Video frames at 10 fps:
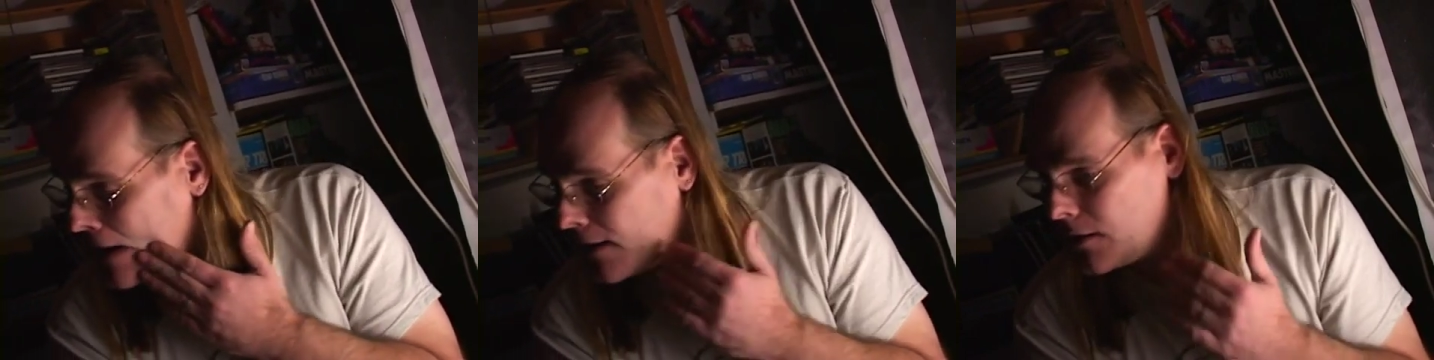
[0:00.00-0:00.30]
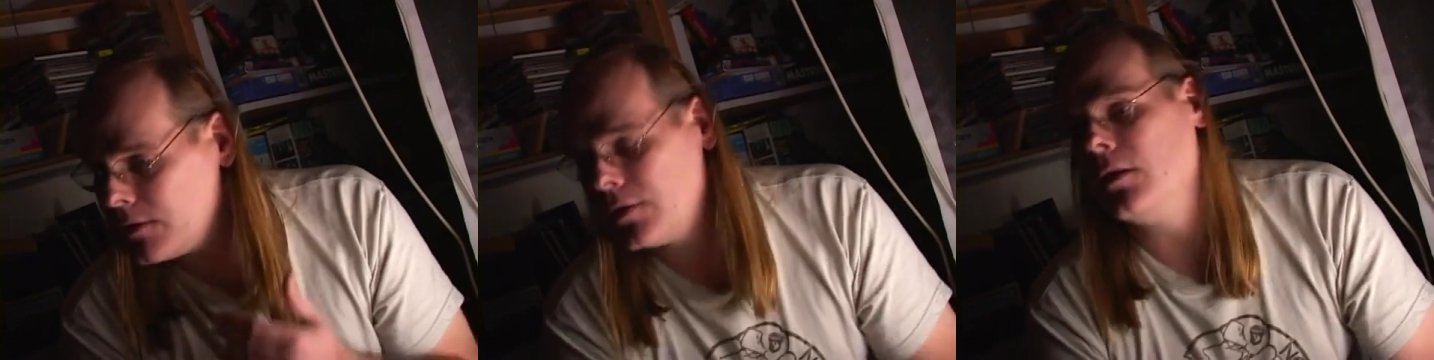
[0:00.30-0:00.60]

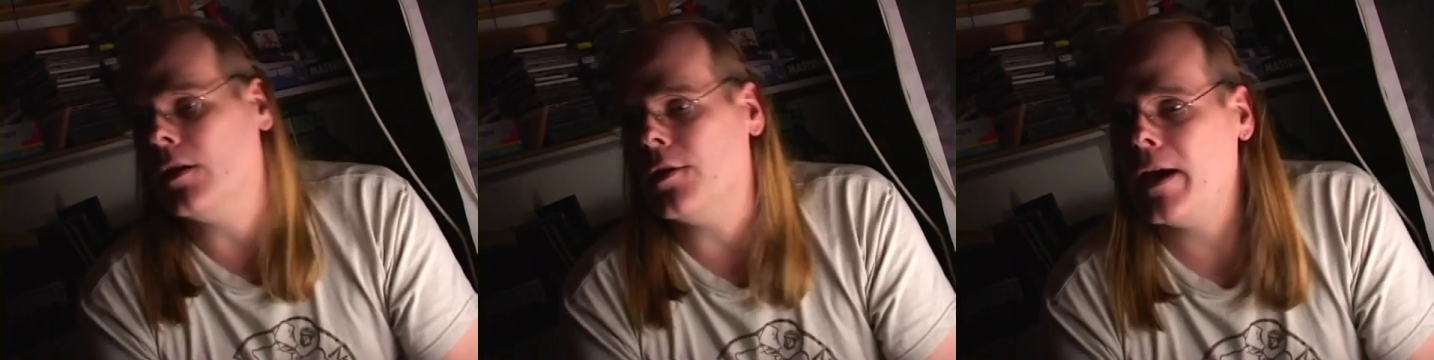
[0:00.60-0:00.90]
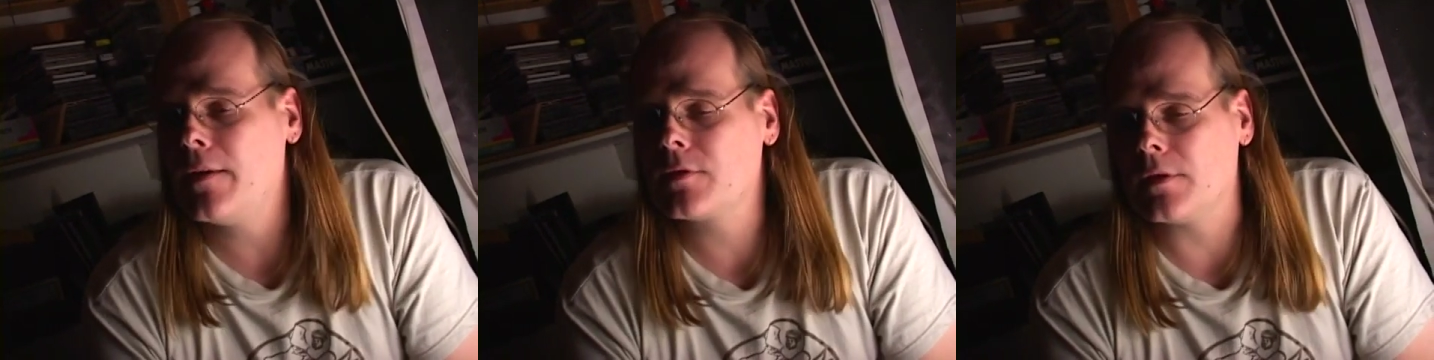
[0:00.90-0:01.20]
had, you know,
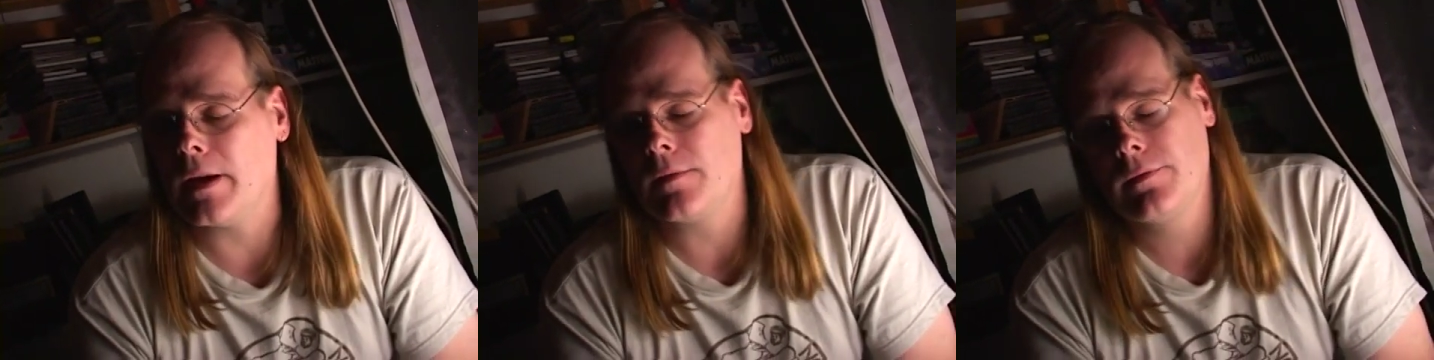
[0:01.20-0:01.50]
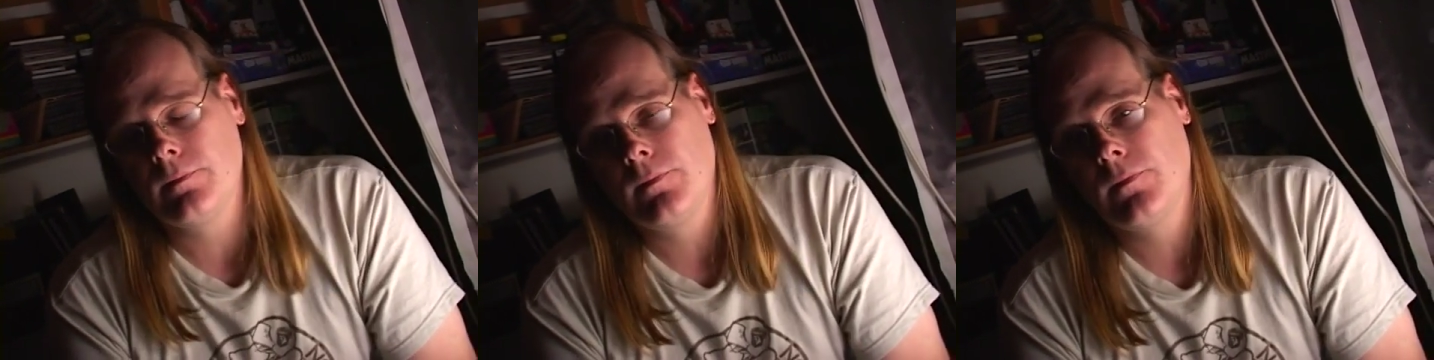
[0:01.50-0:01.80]
after like
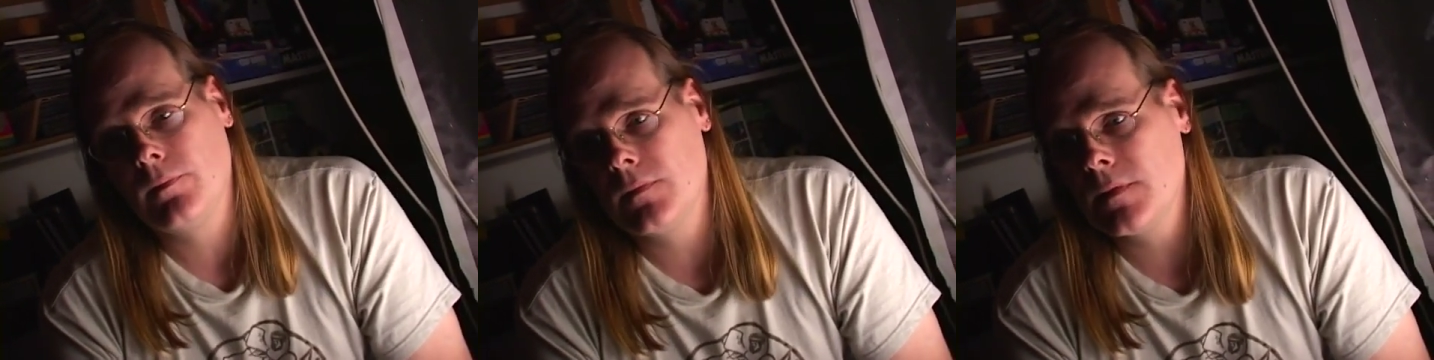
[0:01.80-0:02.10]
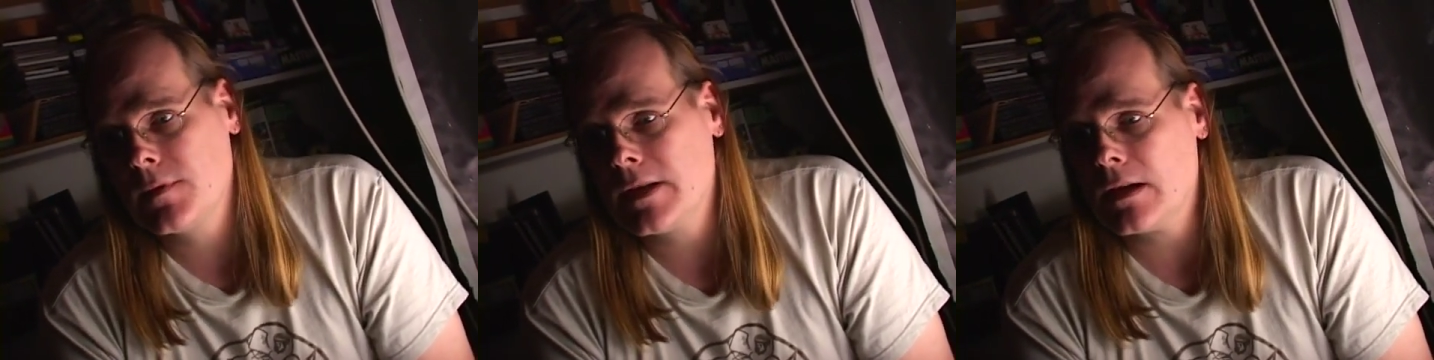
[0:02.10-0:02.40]

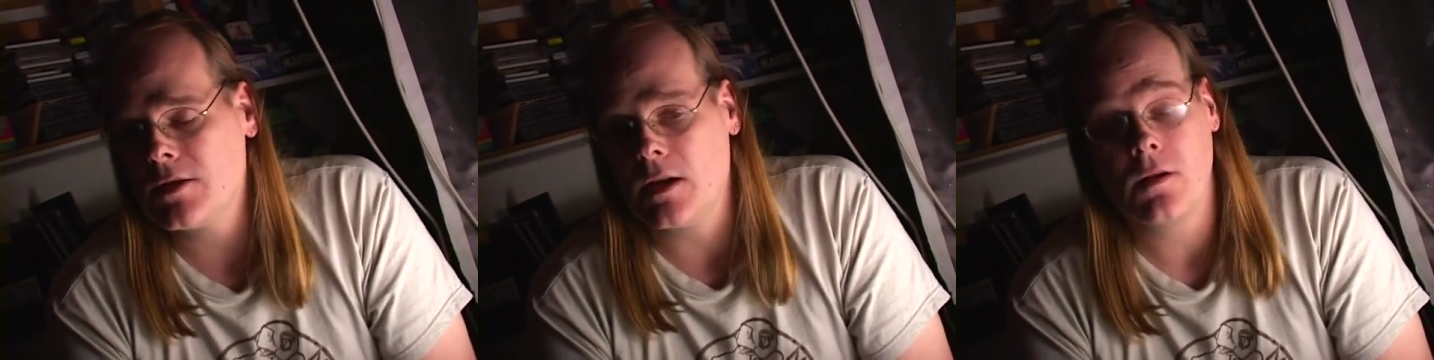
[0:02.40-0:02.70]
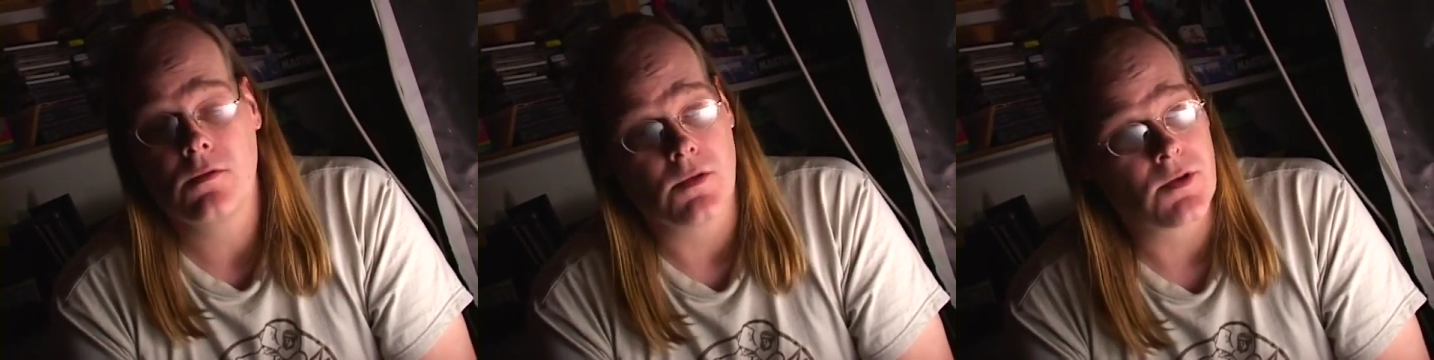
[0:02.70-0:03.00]
6
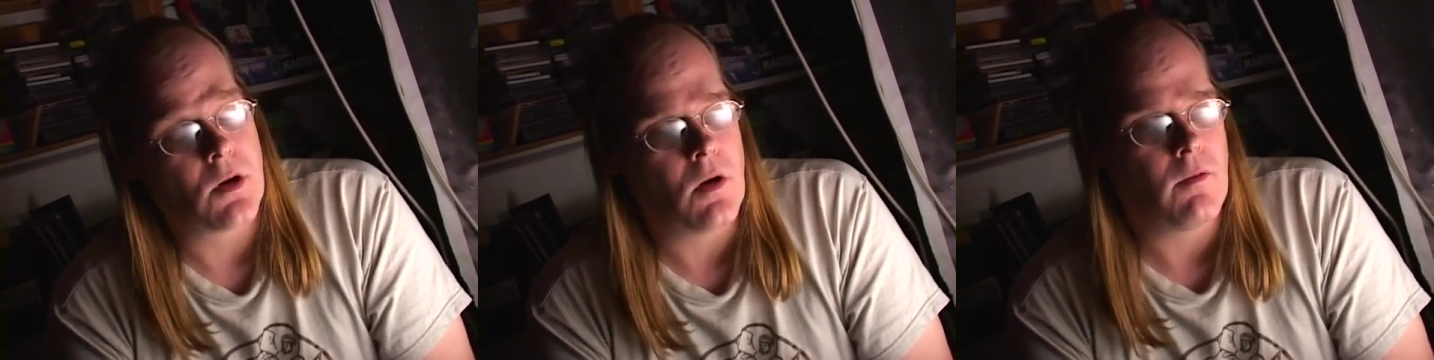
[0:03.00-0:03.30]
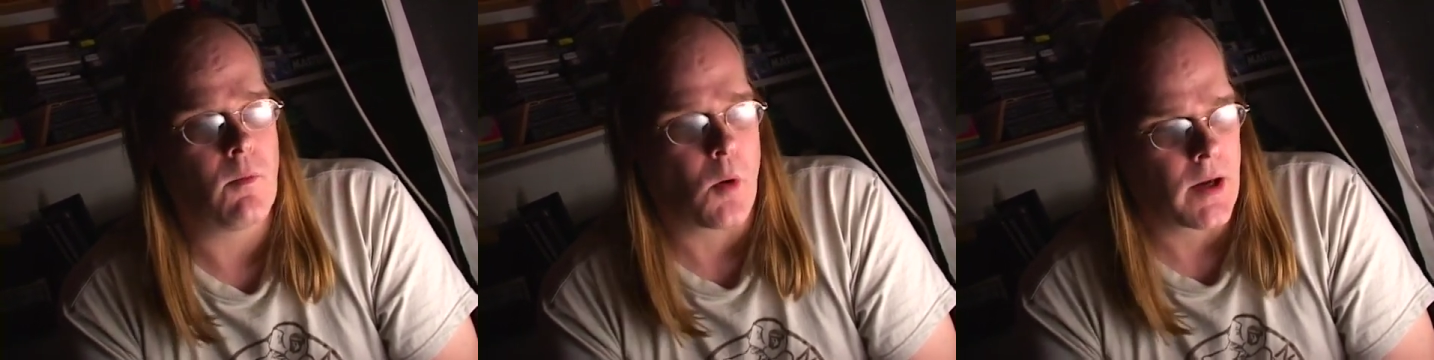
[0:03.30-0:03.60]
years or so
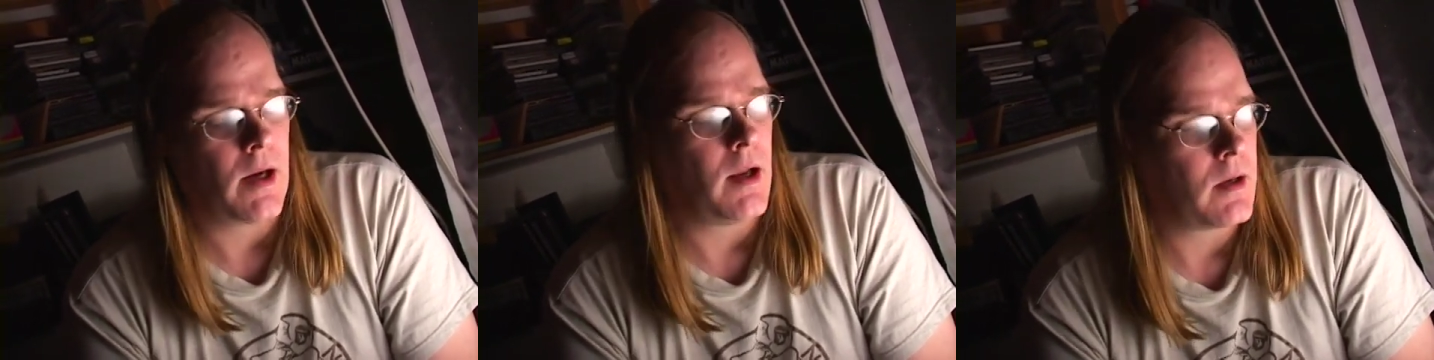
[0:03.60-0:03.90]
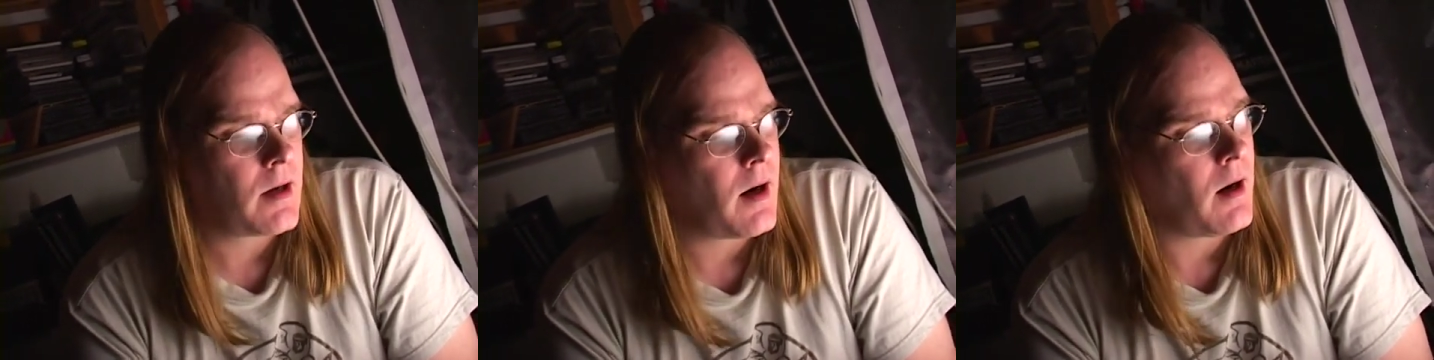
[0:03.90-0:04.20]
of working on
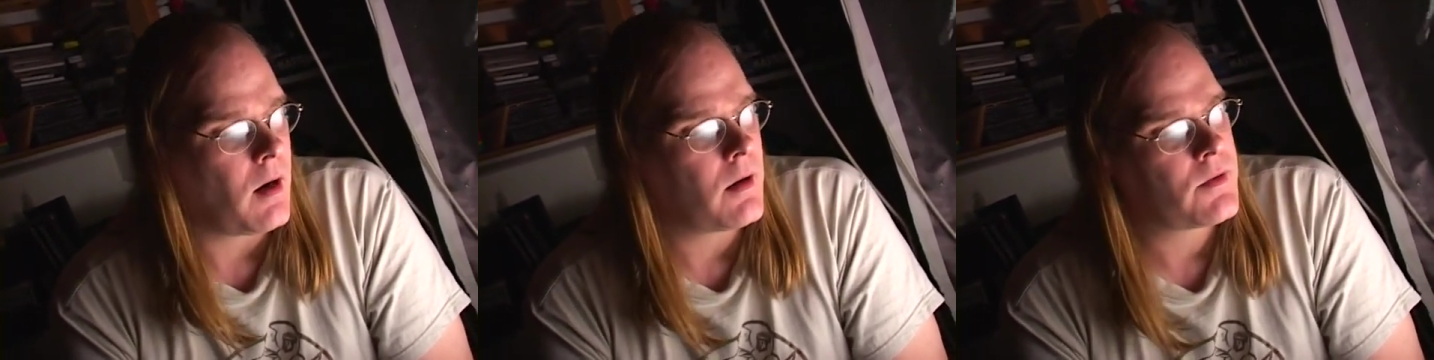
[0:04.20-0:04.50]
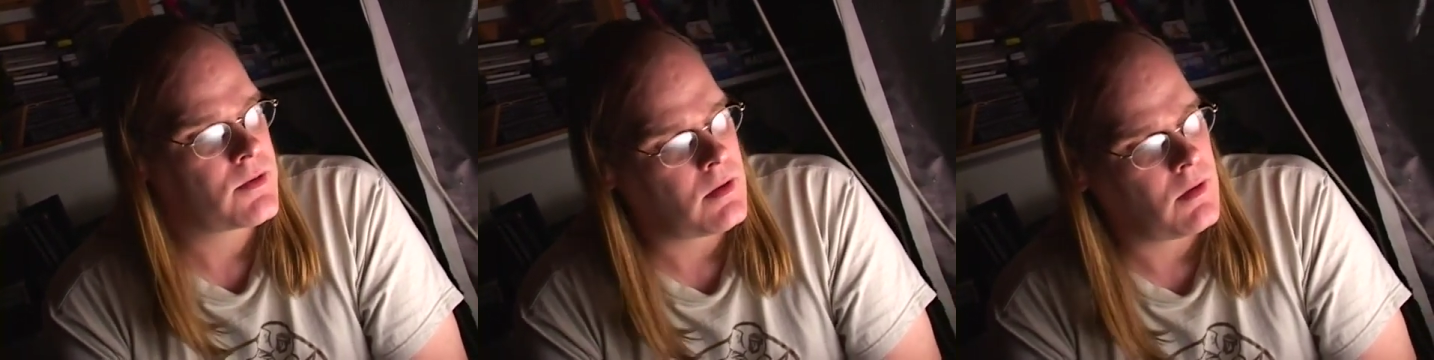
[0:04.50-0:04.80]

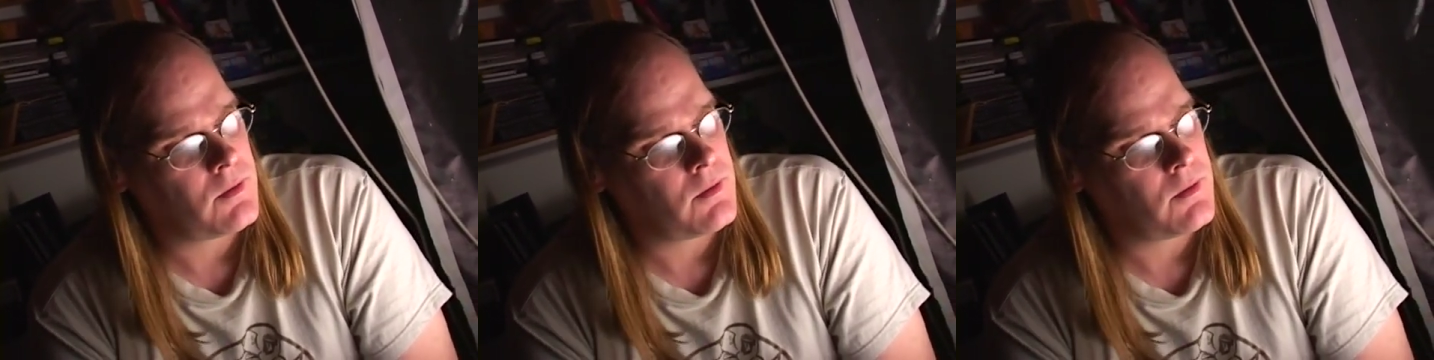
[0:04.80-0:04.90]
cars, you know,